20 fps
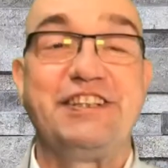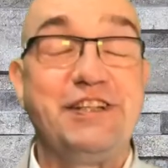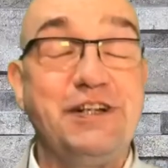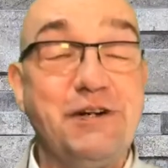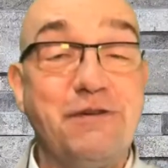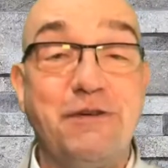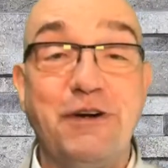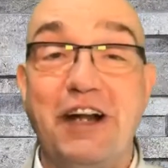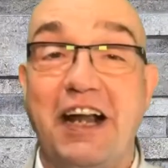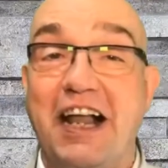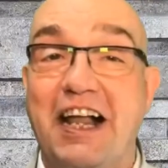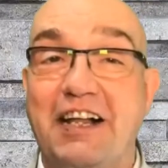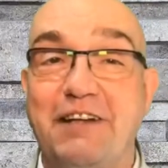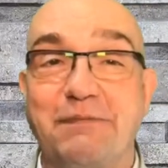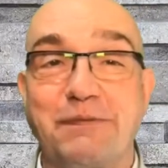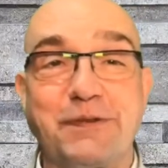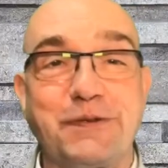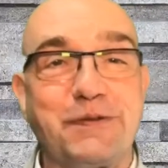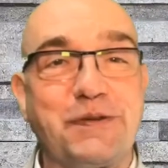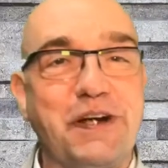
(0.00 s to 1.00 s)
You will
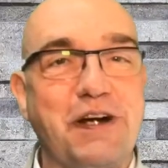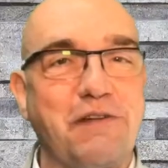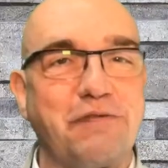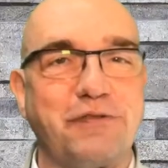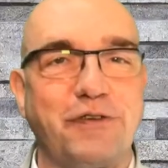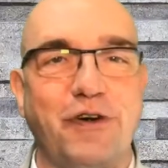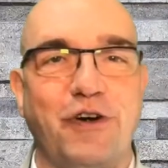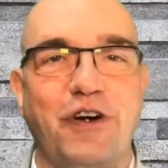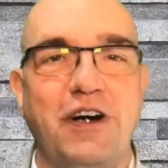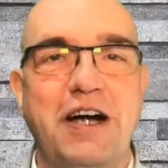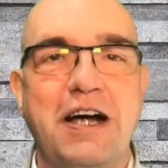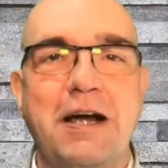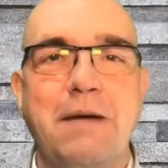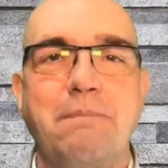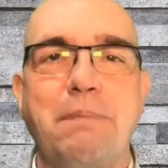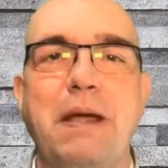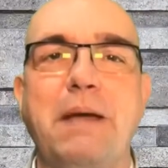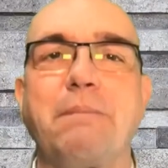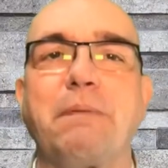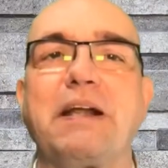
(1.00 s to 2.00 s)
help 3 or 4
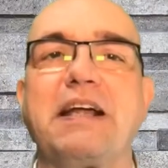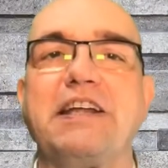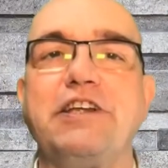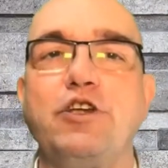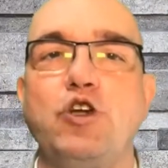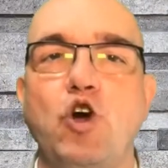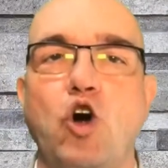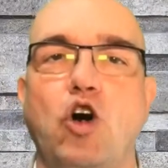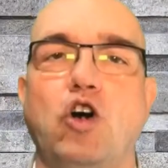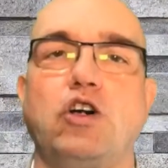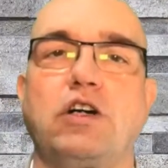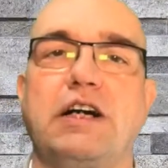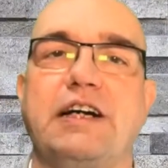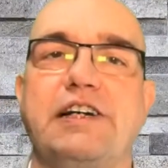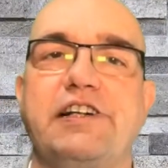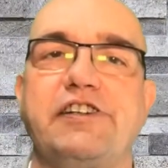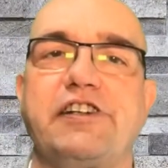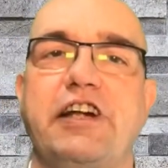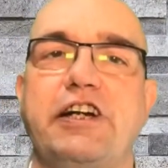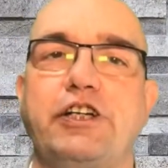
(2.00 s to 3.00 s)
people in your
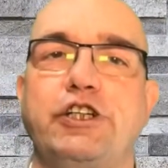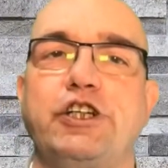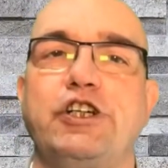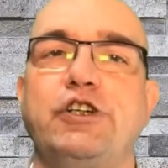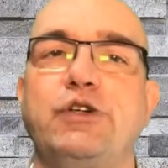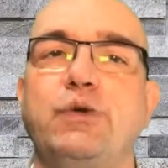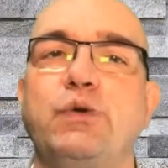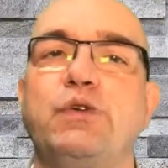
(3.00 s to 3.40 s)
organization